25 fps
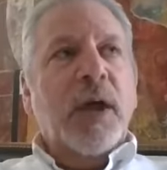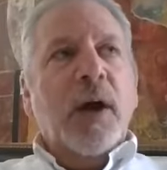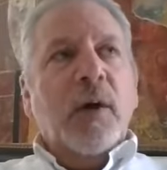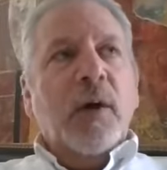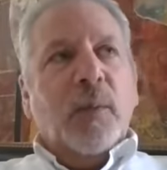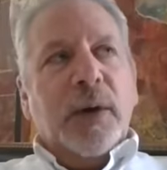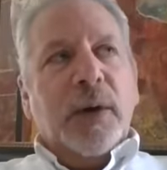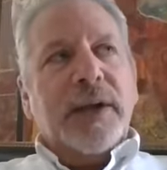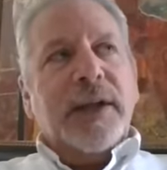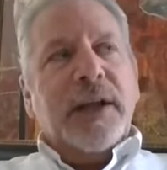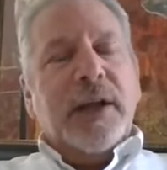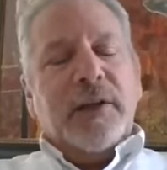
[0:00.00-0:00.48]

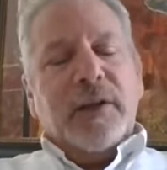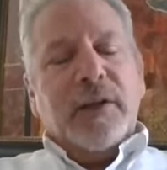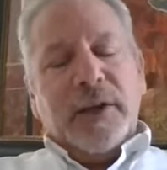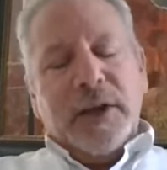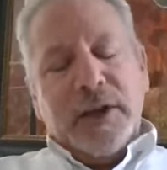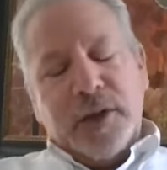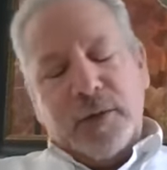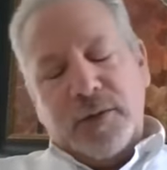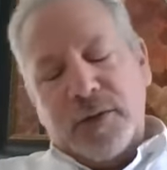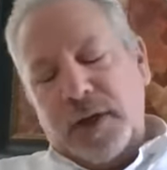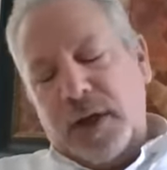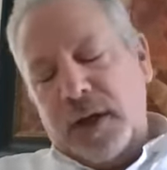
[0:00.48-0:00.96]
One of the other
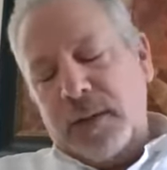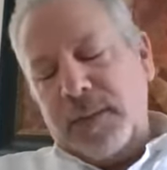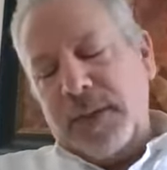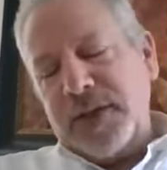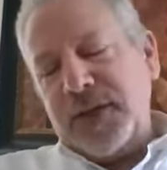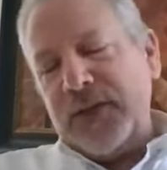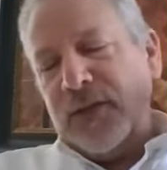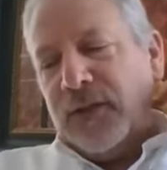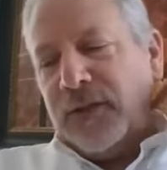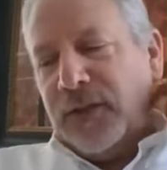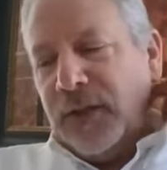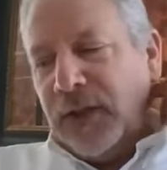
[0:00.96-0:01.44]
things you were talking about
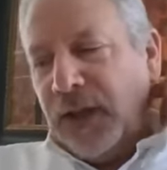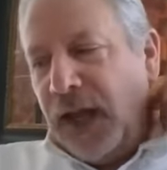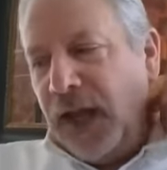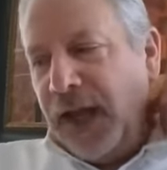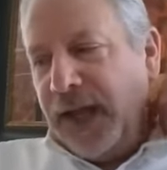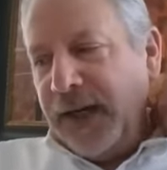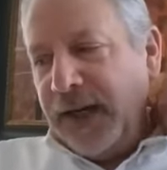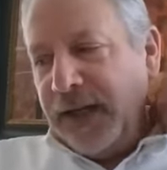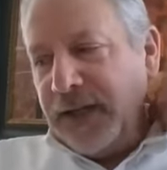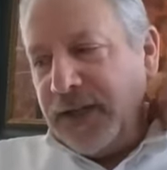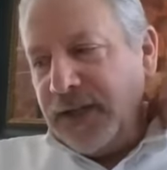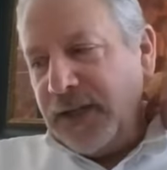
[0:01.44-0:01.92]
silver
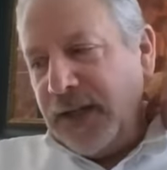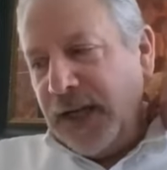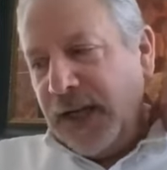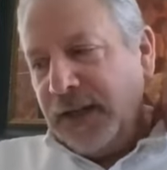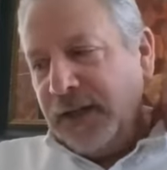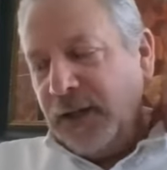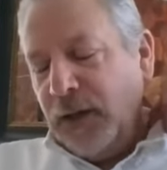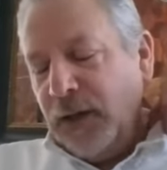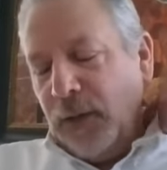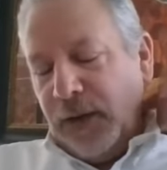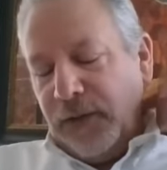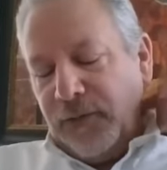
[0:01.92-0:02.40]
linings
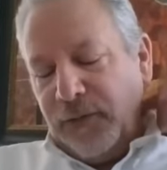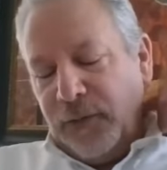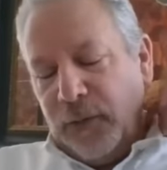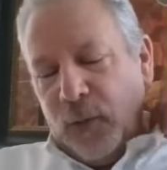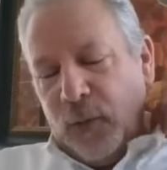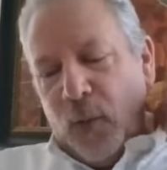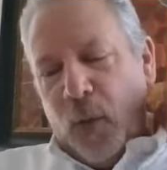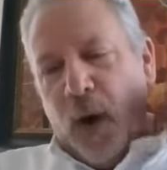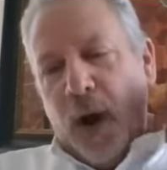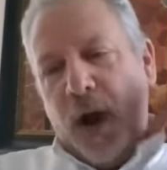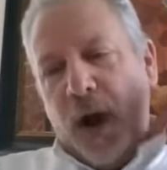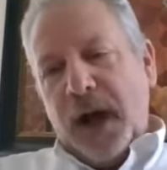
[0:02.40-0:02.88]
and going for
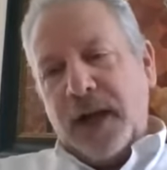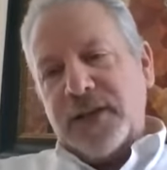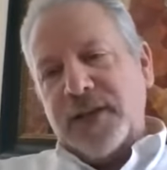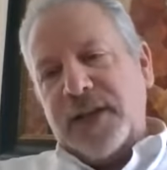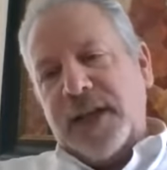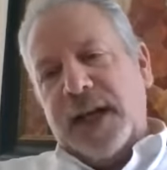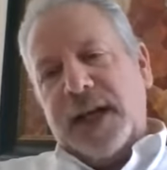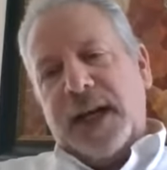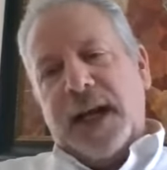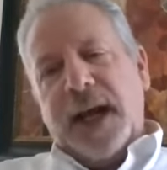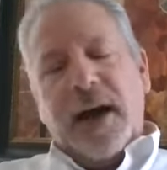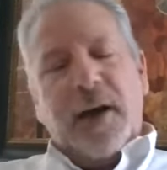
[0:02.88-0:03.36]
walks,
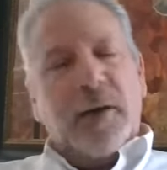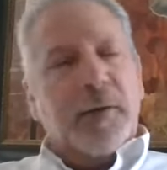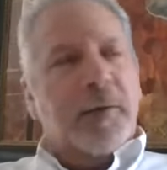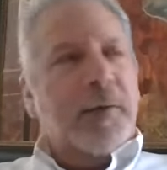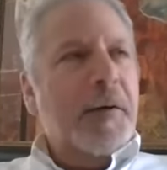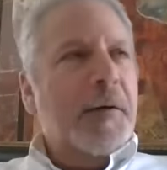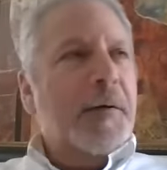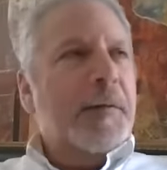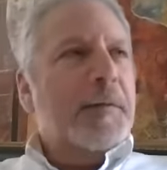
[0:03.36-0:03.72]
getting out.